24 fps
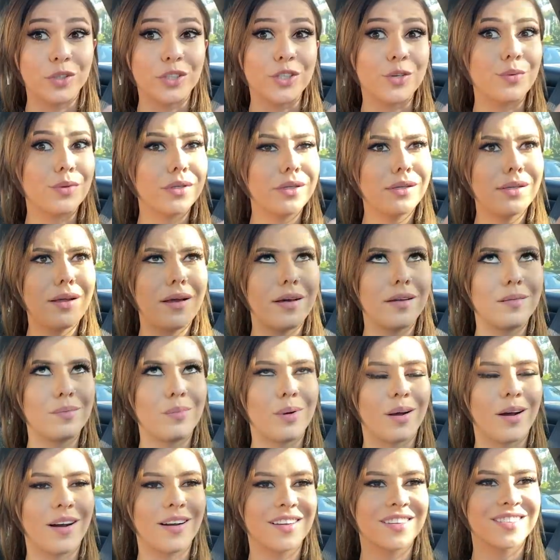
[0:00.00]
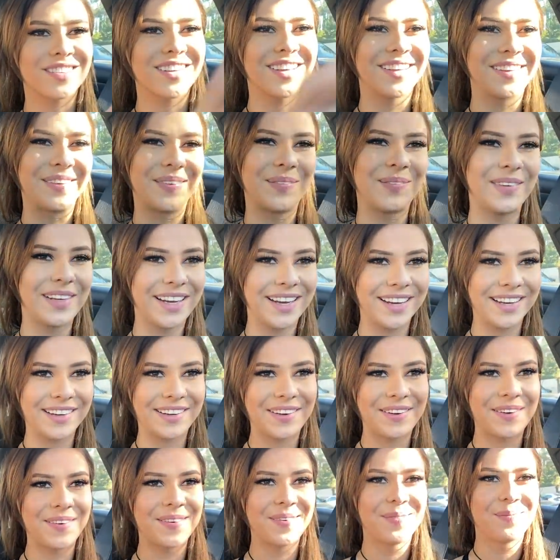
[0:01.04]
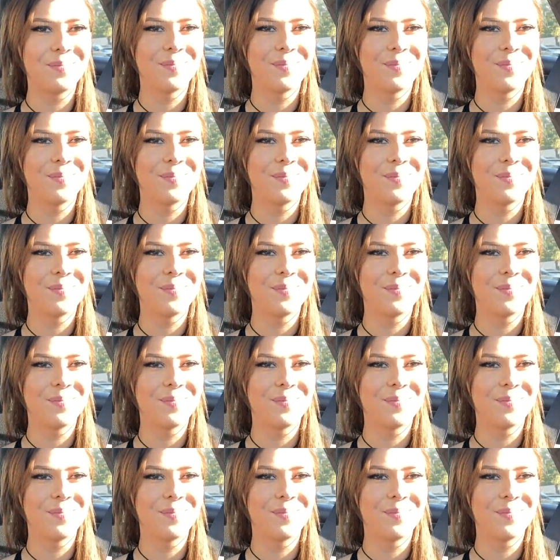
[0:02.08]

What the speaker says: do a little unboxing when we get home.